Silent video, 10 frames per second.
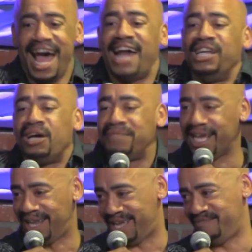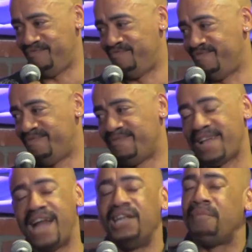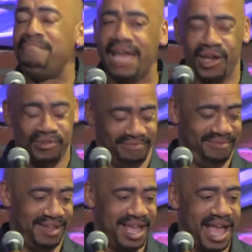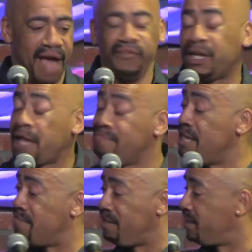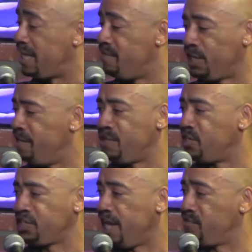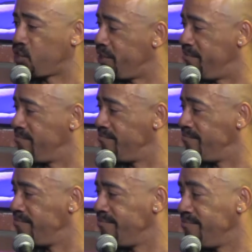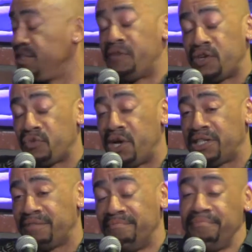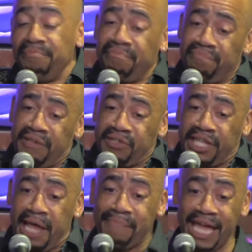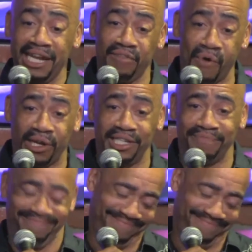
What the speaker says: I loved LA. I loved Mayo. I felt like me and Beaver Cleaver lived on the same street. Difference was, Beaver's dad paid his mortgage.